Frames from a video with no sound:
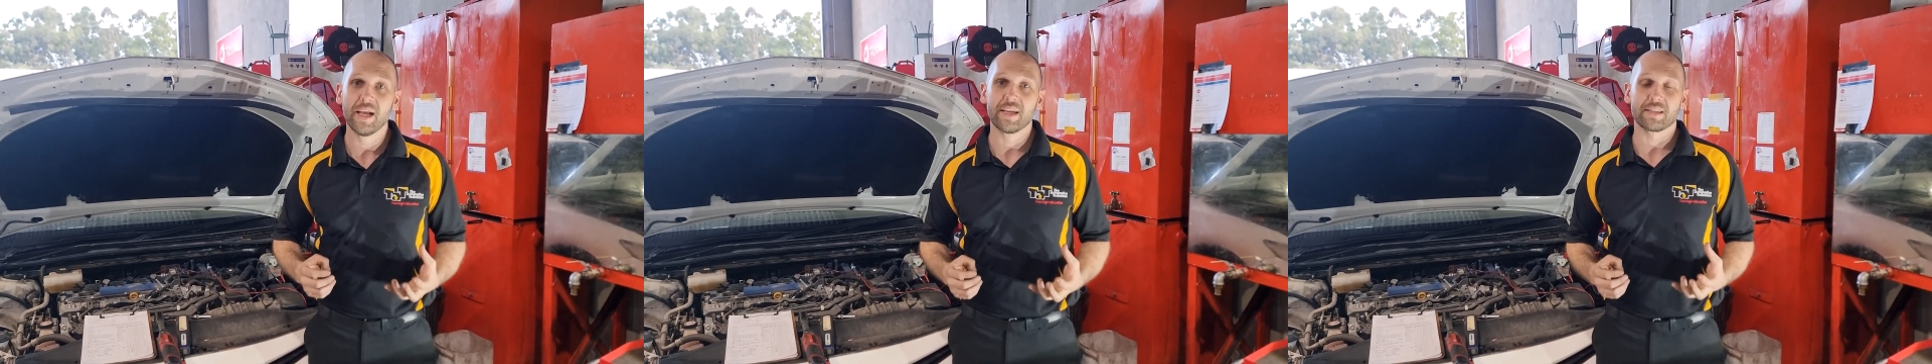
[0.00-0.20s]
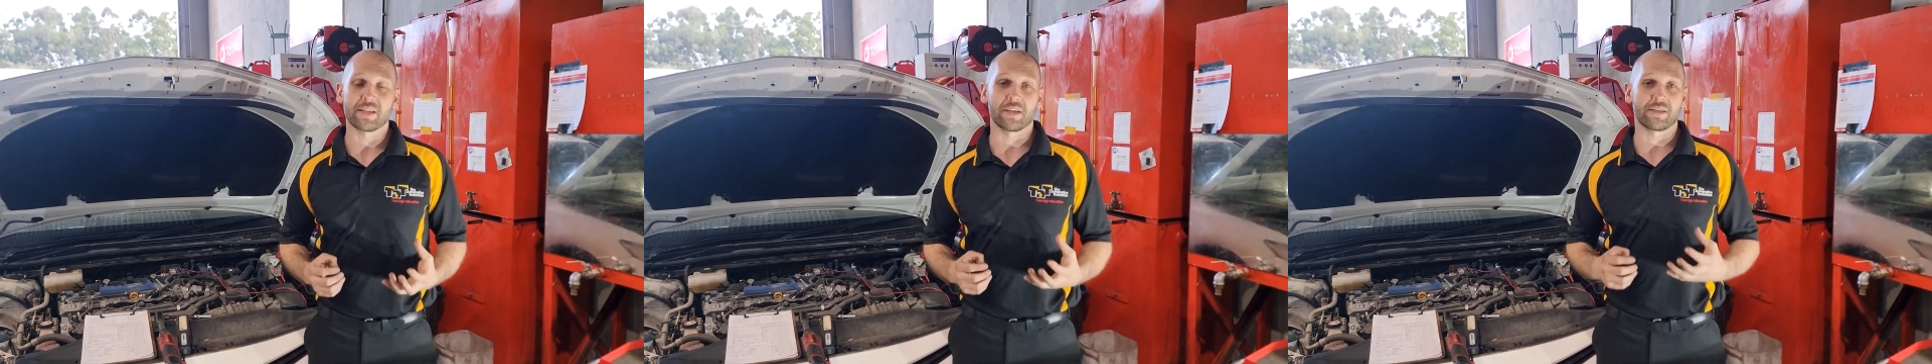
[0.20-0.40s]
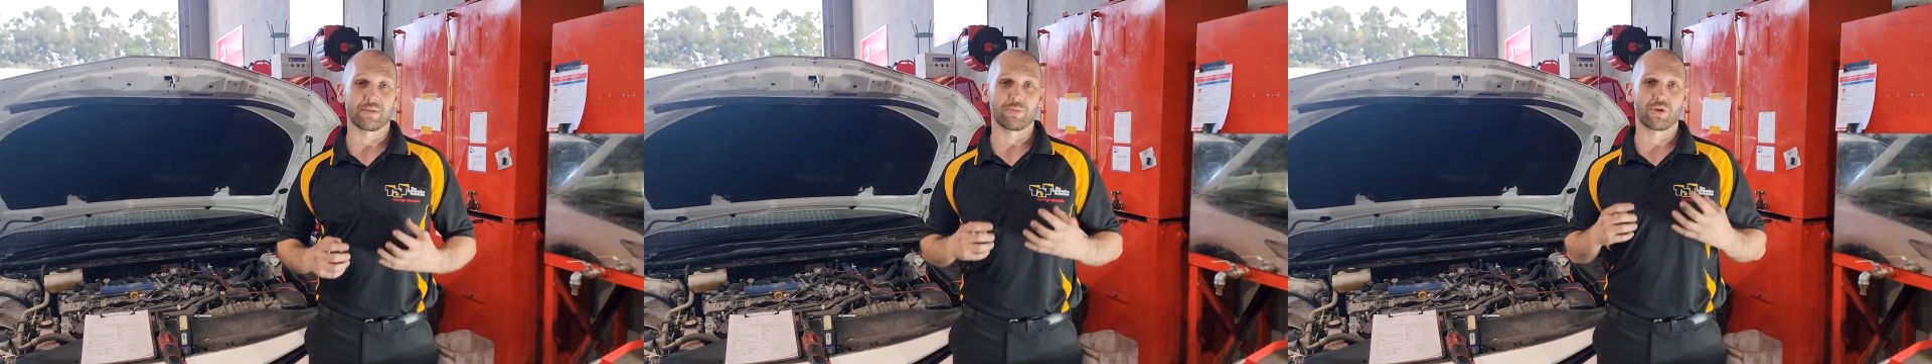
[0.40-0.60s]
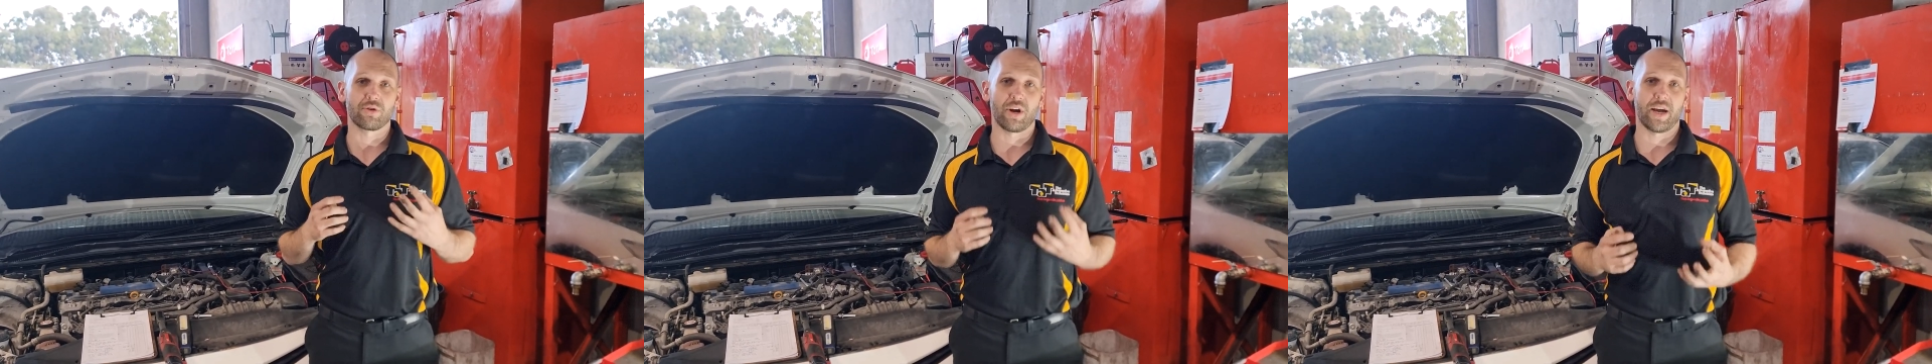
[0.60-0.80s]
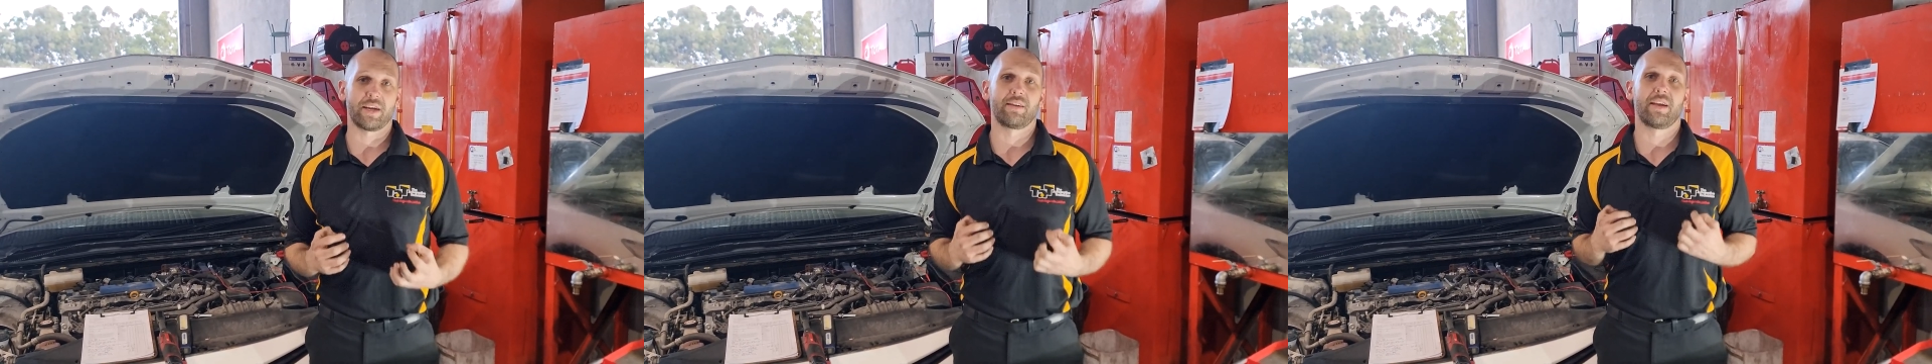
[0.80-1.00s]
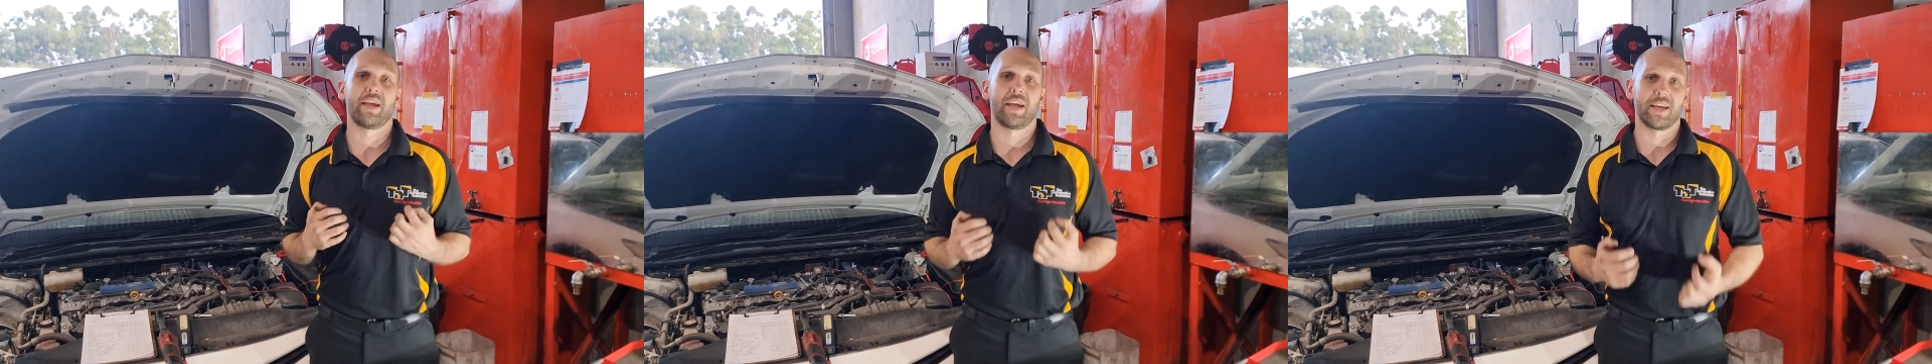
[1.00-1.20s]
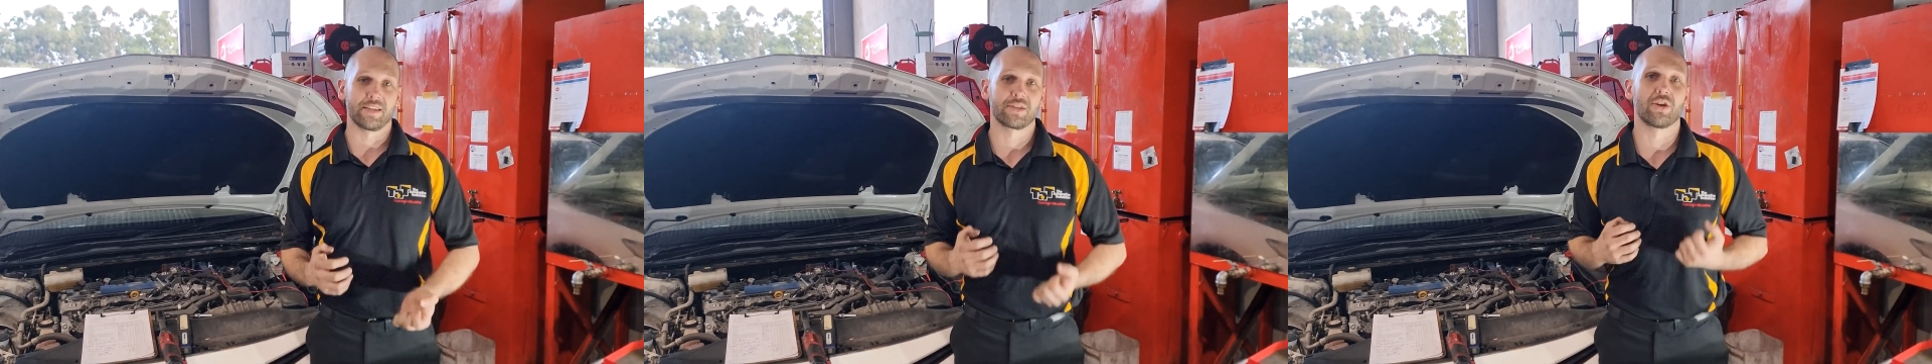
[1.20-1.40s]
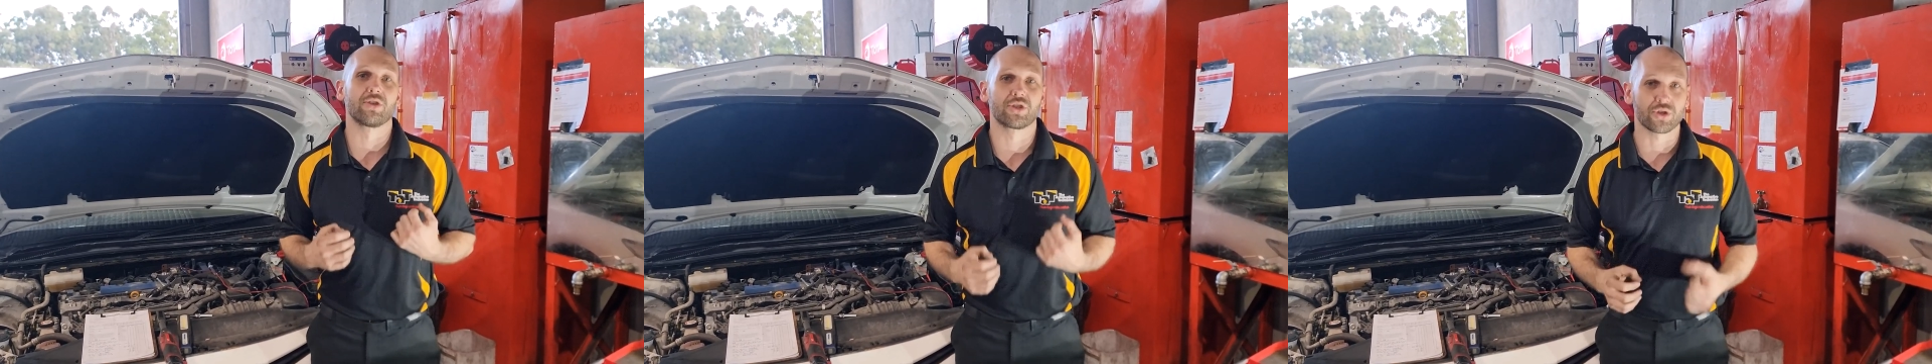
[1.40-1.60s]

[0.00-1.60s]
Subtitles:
So some great hands-on